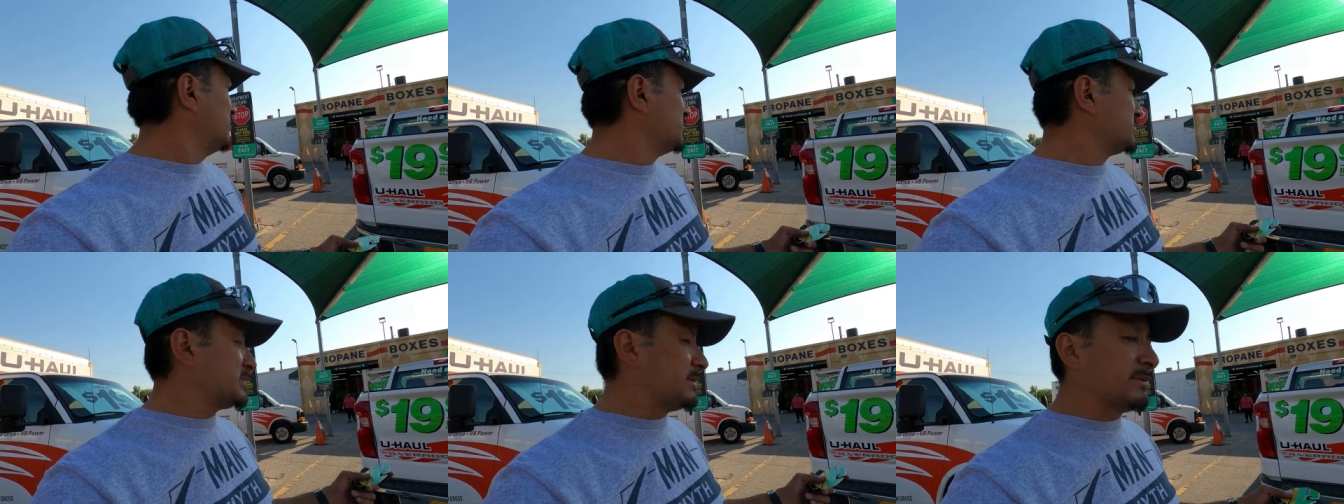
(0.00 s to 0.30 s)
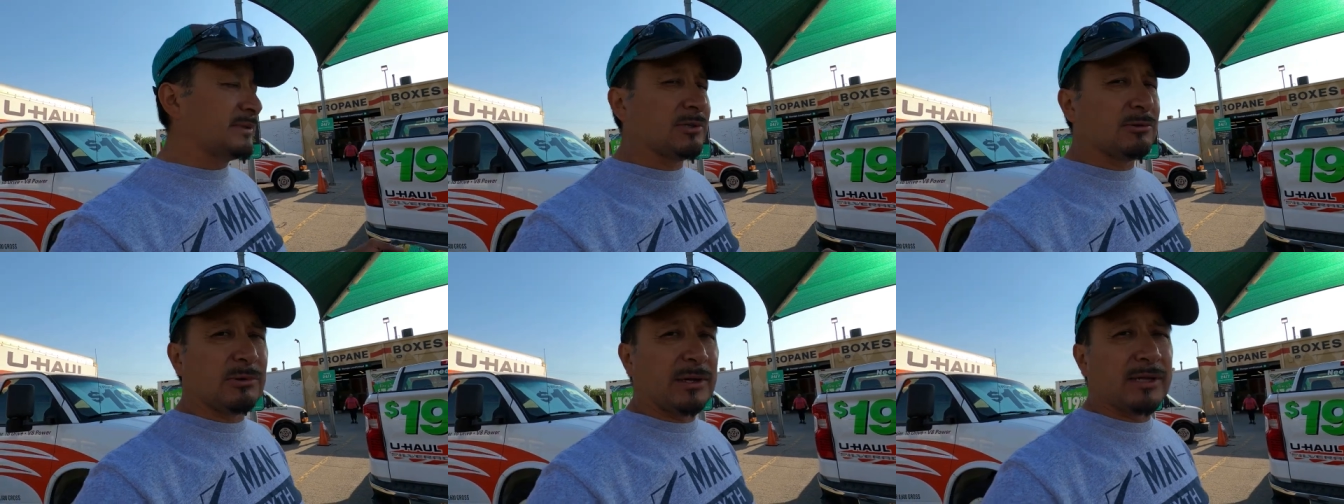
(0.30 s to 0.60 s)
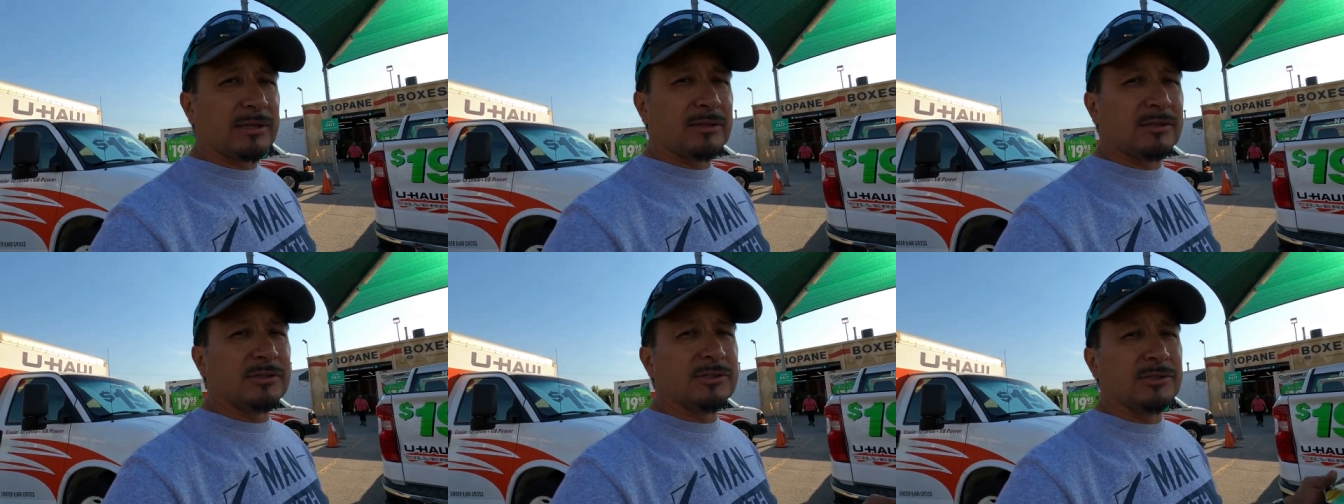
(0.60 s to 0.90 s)
pull something
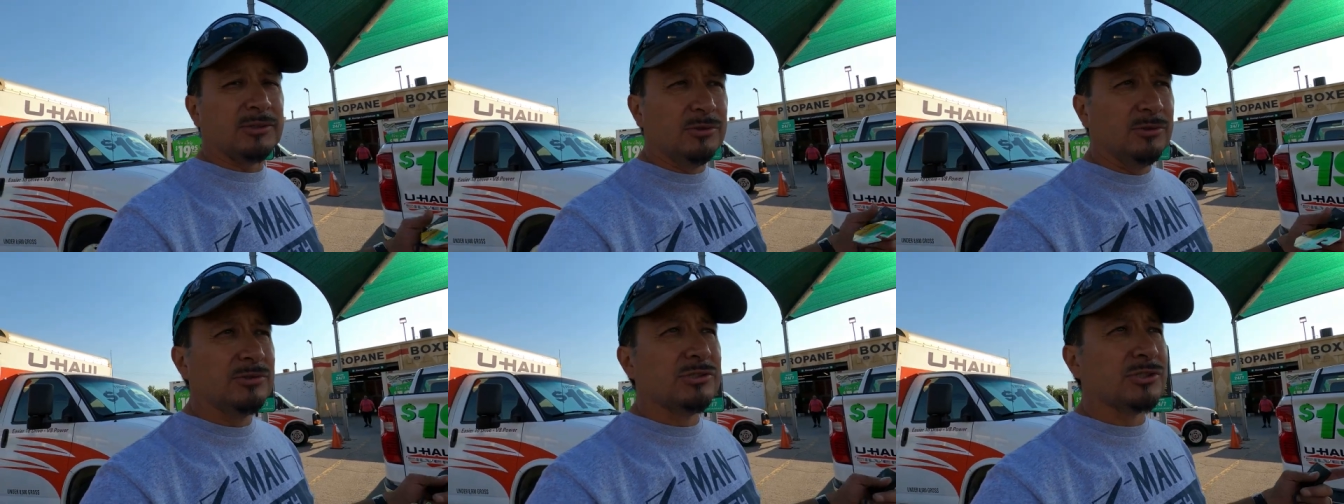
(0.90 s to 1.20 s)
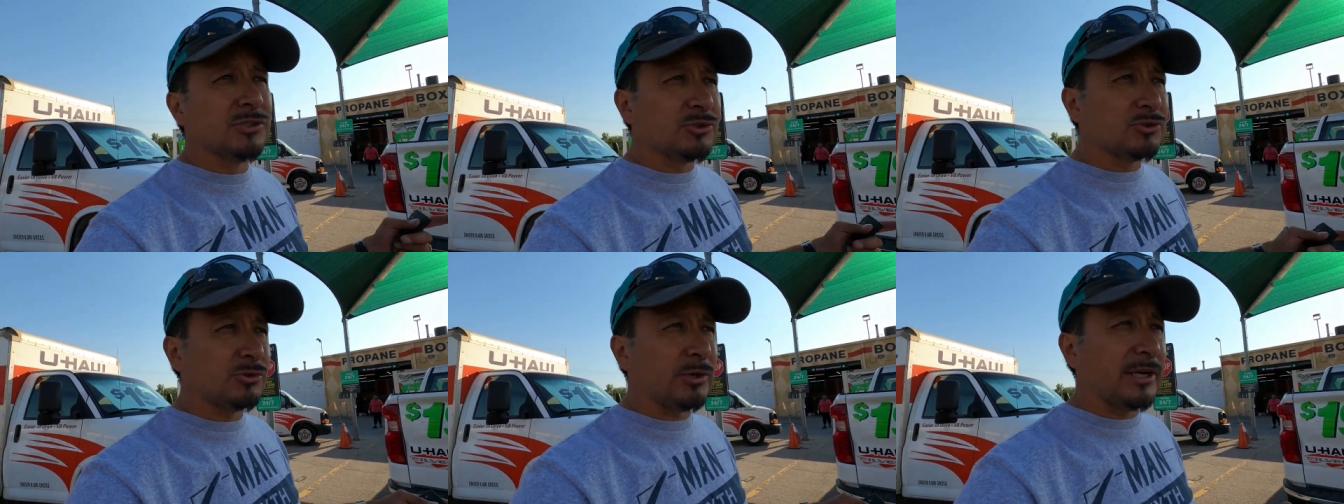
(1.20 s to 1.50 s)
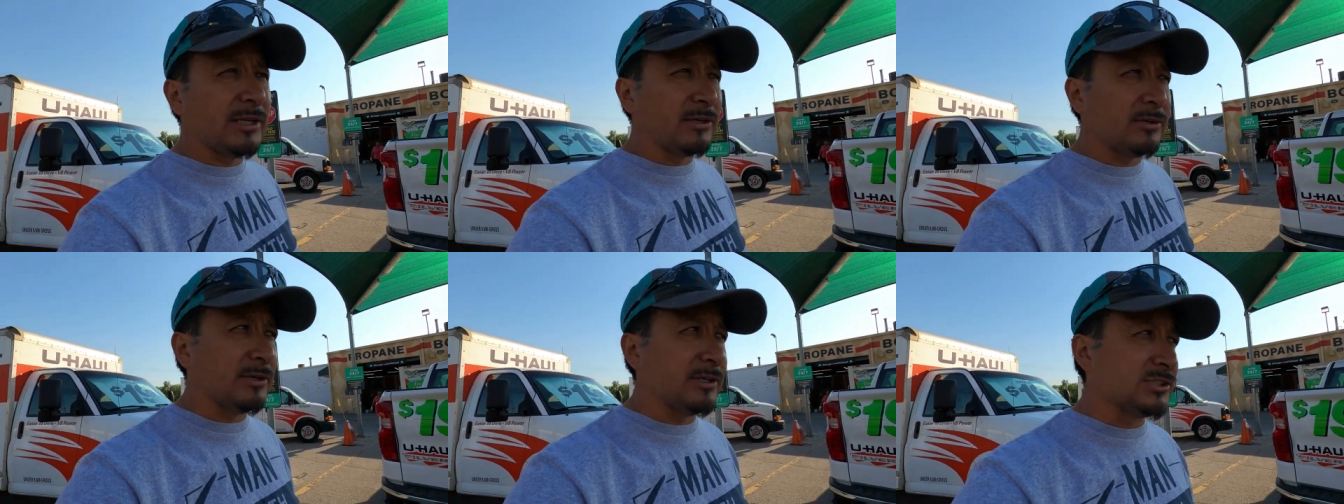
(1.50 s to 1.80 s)
regular use your
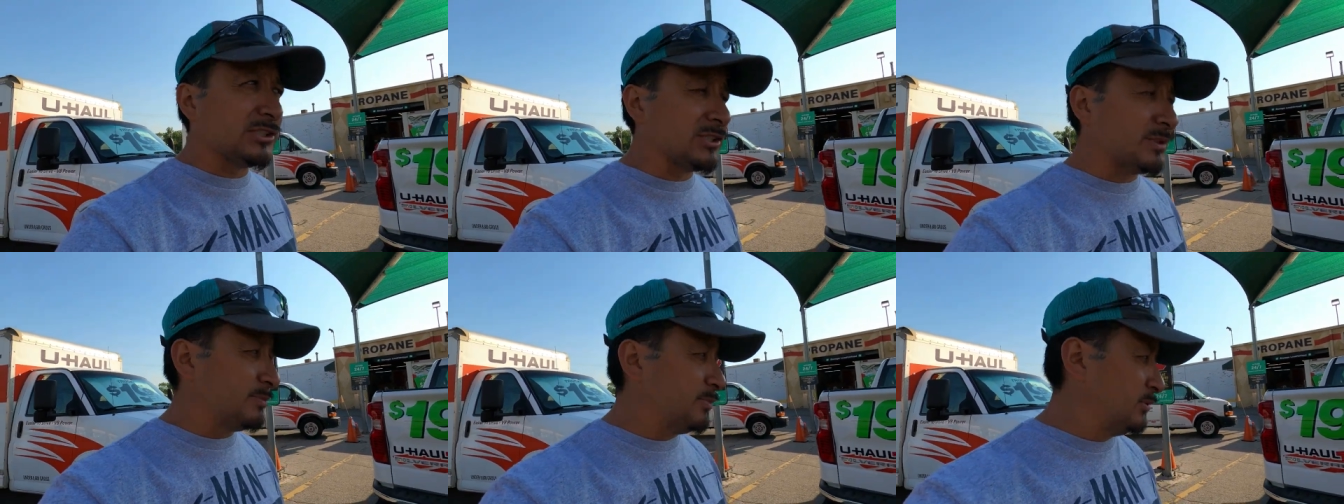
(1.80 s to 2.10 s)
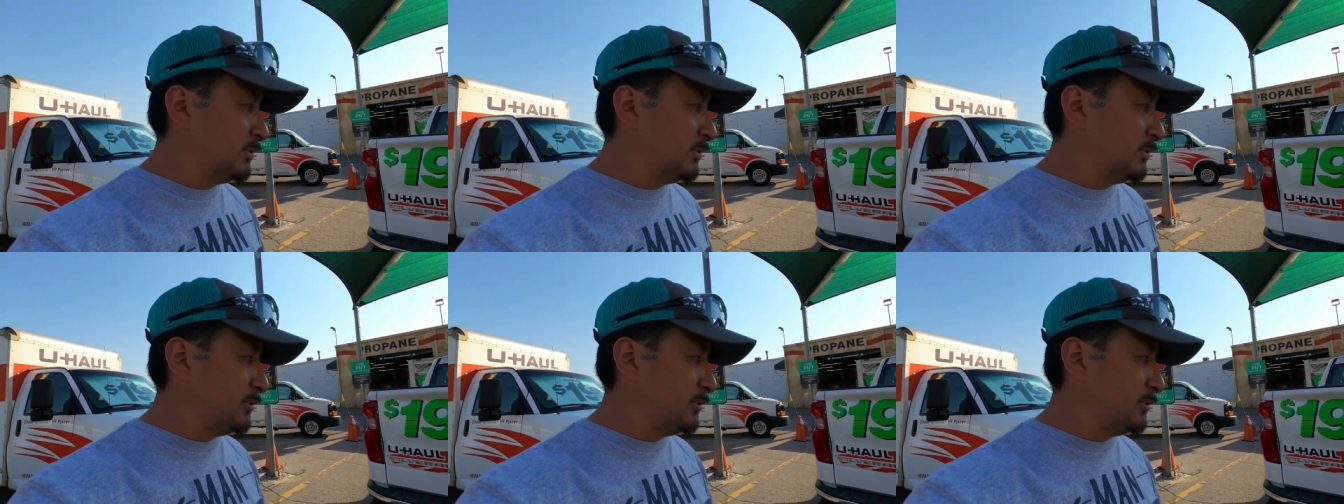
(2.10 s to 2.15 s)
trailer hitch to